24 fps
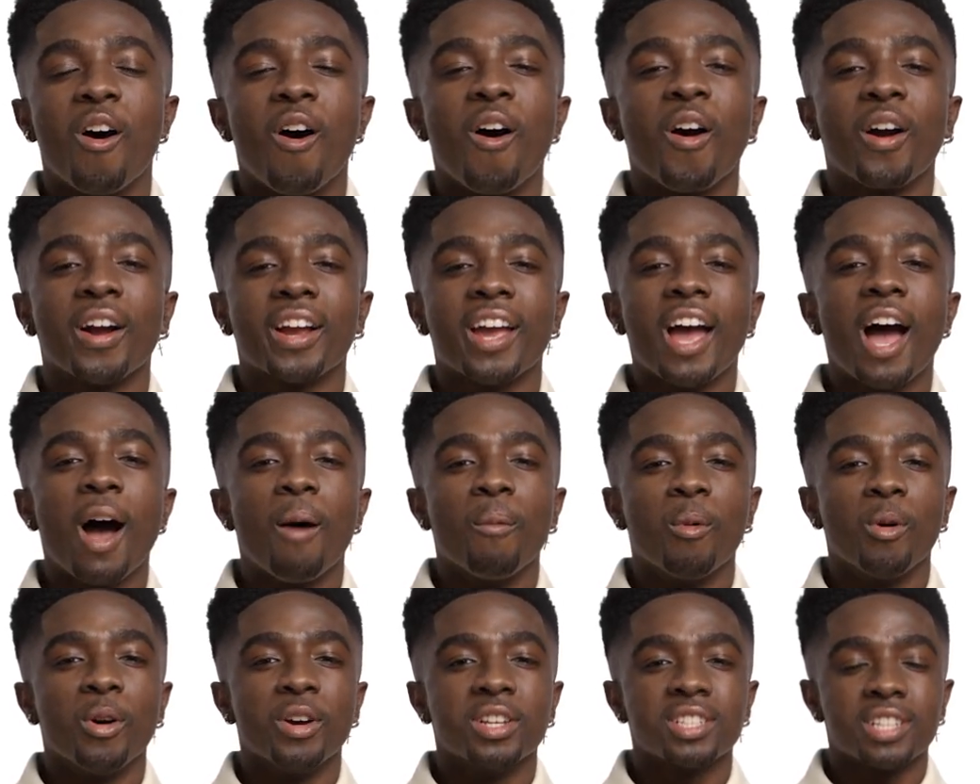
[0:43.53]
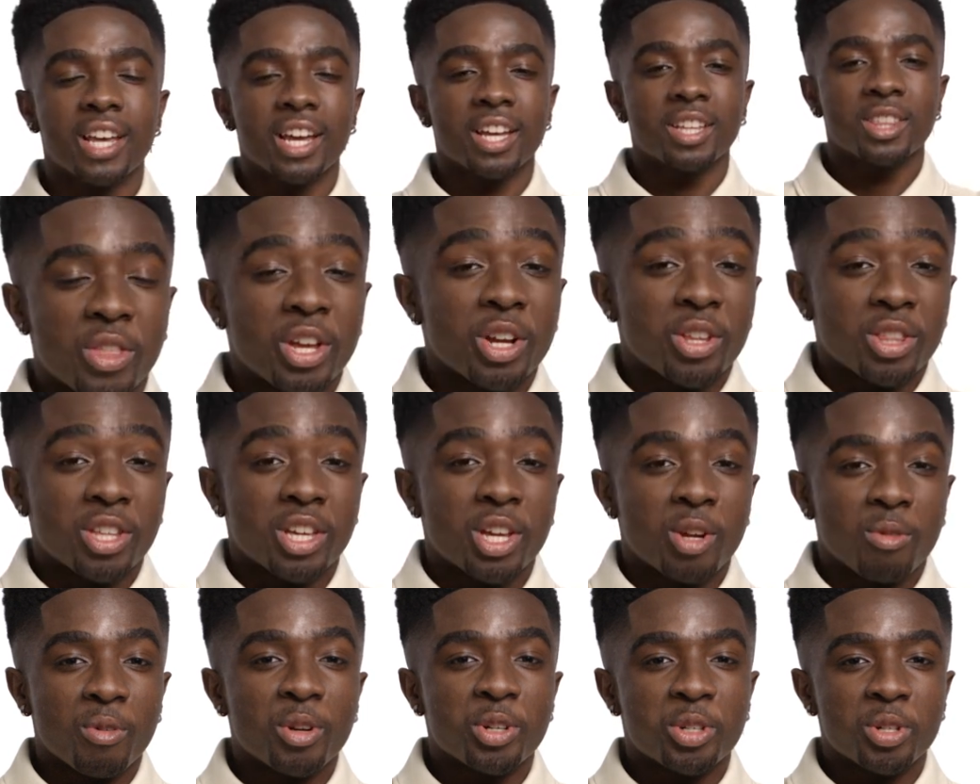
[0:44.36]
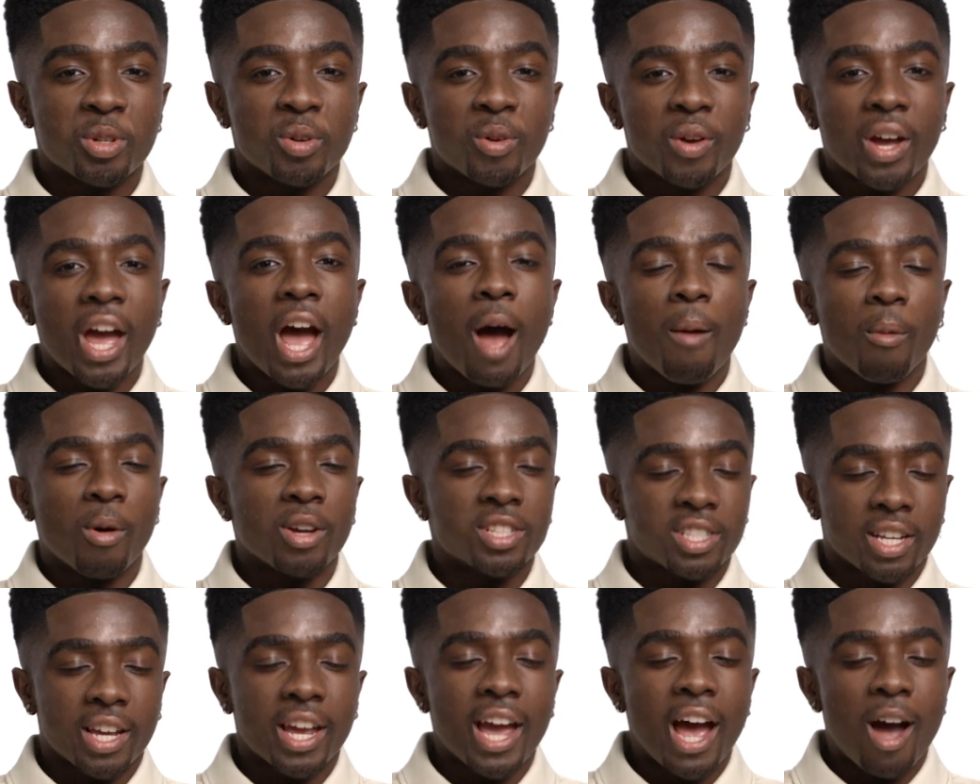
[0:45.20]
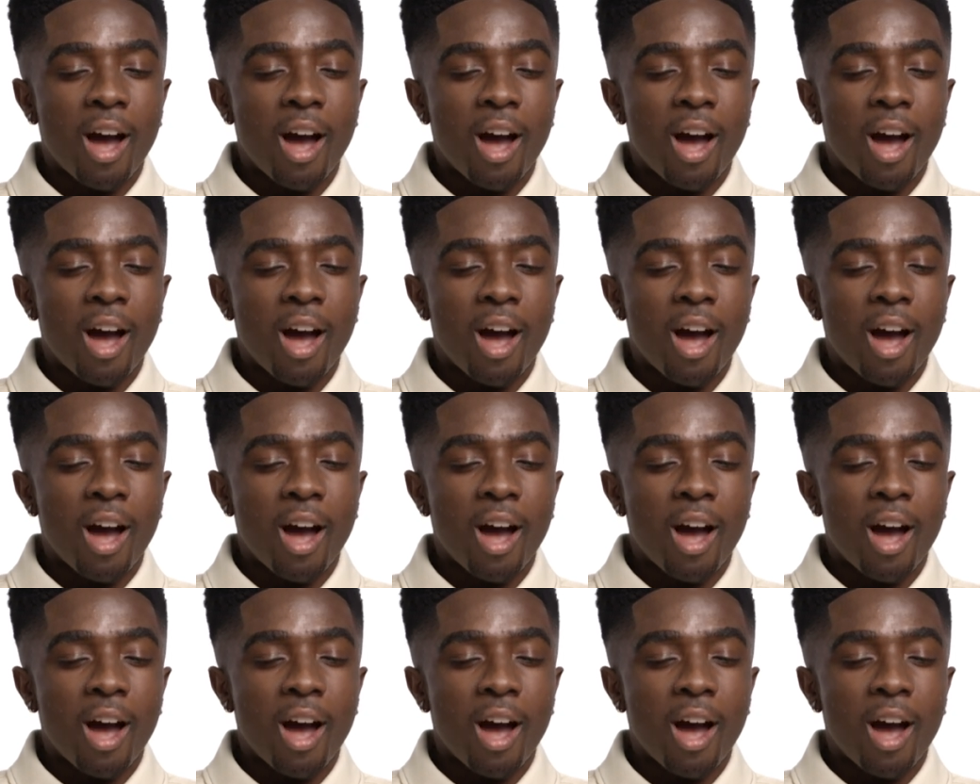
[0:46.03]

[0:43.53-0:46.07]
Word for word: are cowboys. Like, they're the original cowboys and